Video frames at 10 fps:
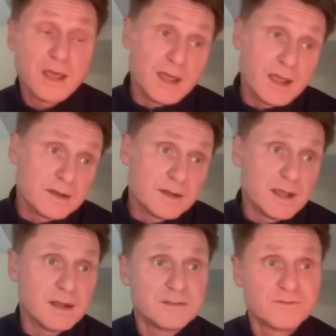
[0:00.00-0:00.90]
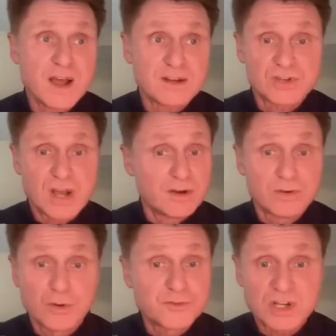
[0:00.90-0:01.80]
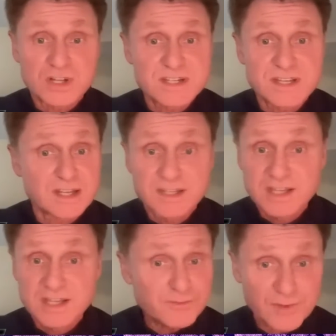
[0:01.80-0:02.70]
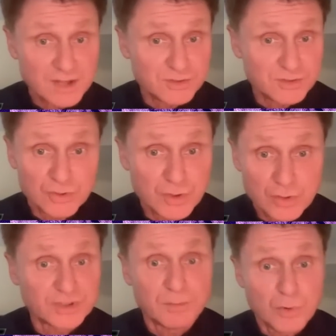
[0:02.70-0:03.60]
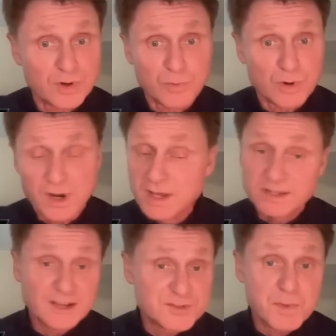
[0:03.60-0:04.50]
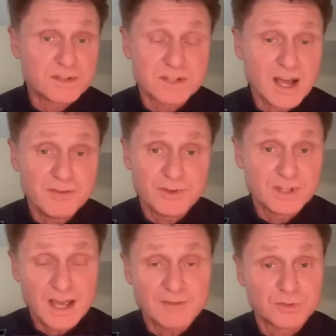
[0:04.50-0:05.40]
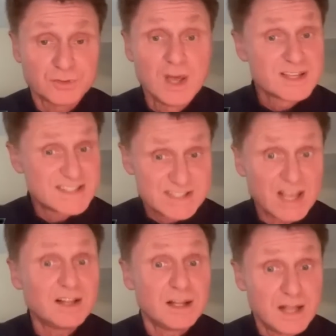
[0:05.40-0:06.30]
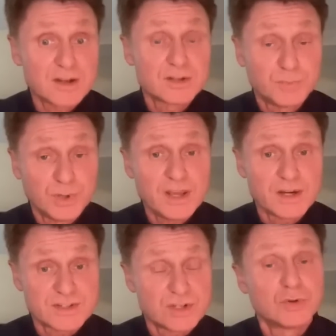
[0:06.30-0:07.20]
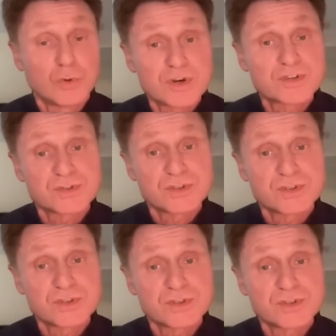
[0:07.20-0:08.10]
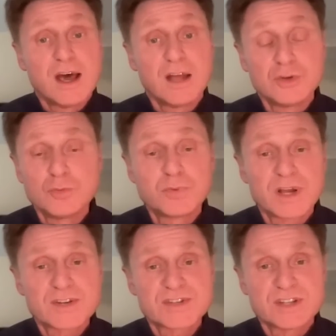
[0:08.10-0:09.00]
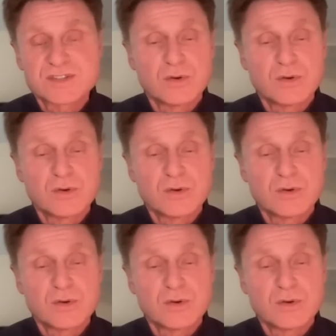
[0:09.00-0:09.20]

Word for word: And and in fact, I don't know if Chelsea can give Antonio Conte more and more. They've spent enough, and they have to sell a lot of the players in order to get uh, new players in.